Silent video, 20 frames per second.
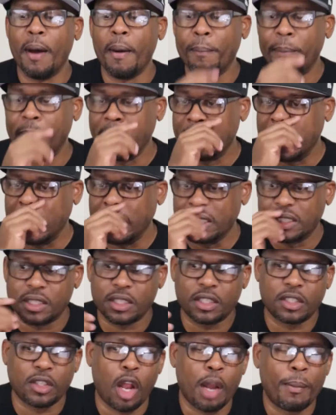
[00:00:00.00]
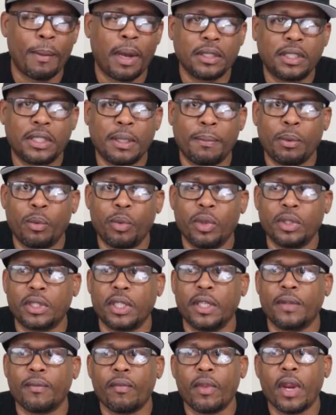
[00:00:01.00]
because this is all about sipping
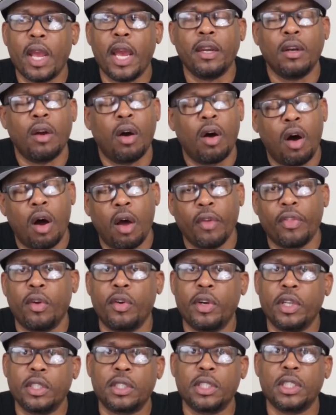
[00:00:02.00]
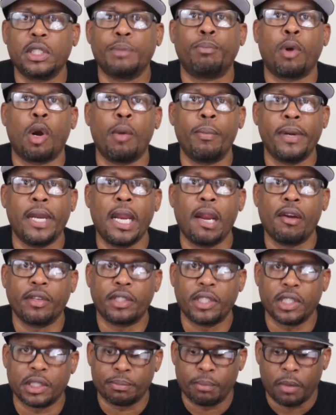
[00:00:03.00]
whiskey. And although this is Bourbon
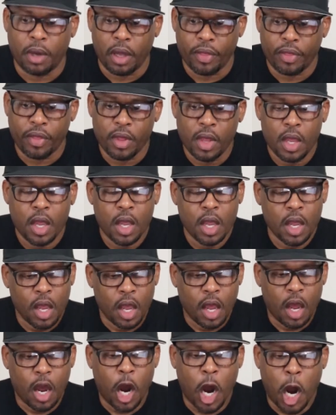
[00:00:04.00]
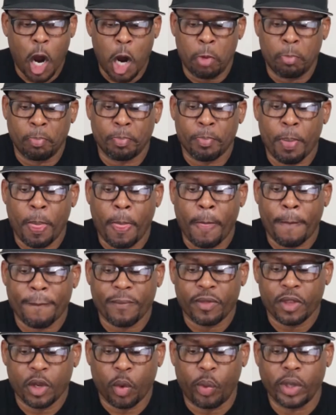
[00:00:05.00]
Heritage Month, um,
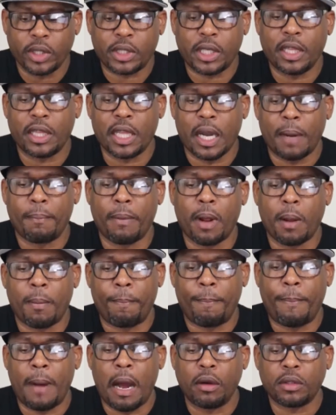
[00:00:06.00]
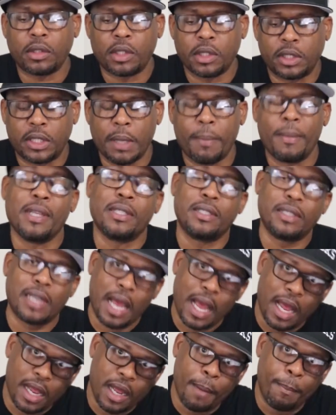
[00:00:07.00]
the whiskey that I'm about to sip is
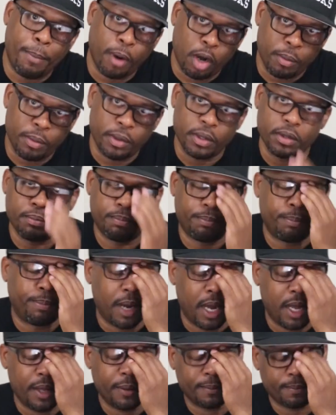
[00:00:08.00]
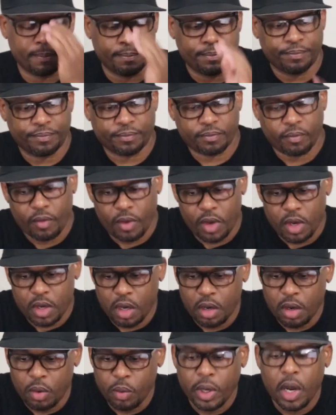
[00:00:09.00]
not a bourbon, but
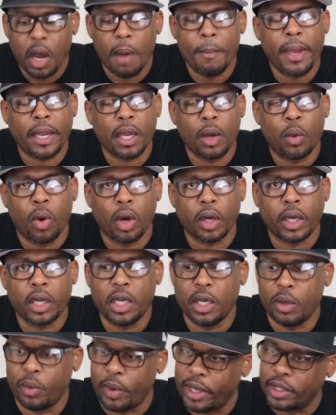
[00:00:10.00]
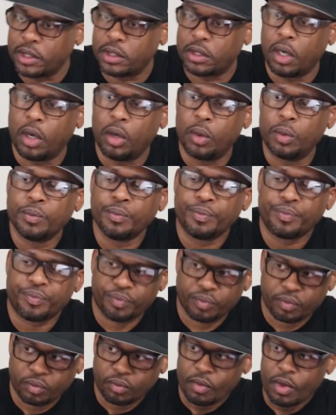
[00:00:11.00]
we're gonna make it work anyway. So
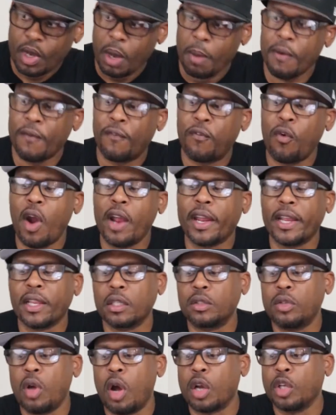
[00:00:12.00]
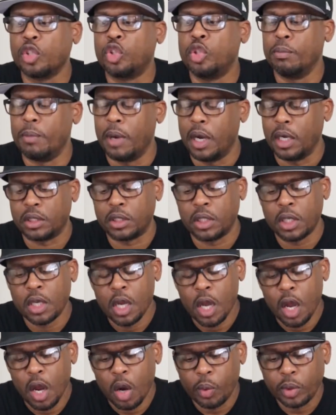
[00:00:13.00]
before I get to talking too much,
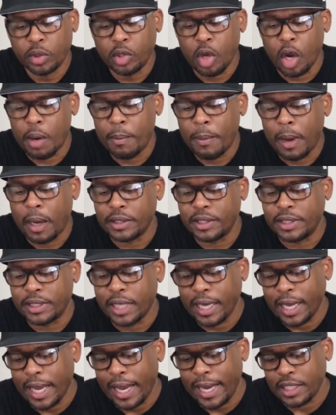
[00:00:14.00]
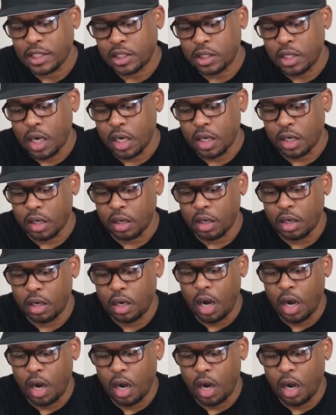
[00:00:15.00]
we're talking about J.H. Cutter